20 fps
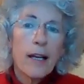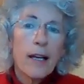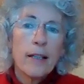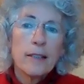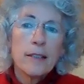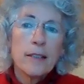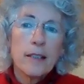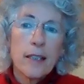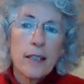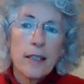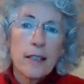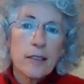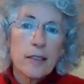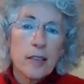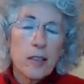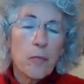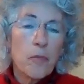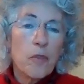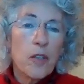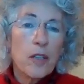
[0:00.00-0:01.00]
And it's
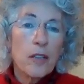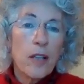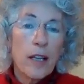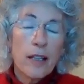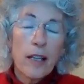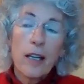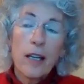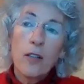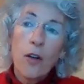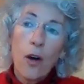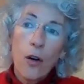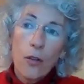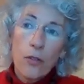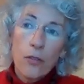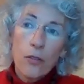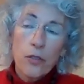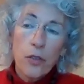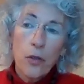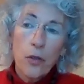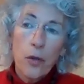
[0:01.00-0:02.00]
something that can
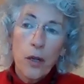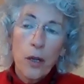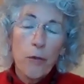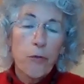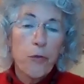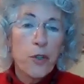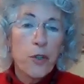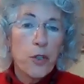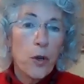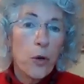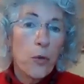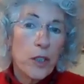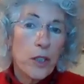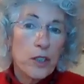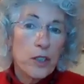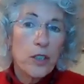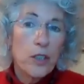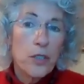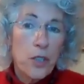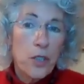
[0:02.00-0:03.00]
also, if we know
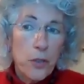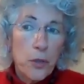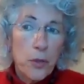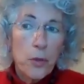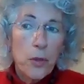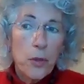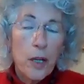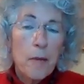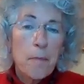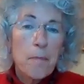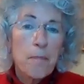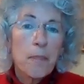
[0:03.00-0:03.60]
what to do,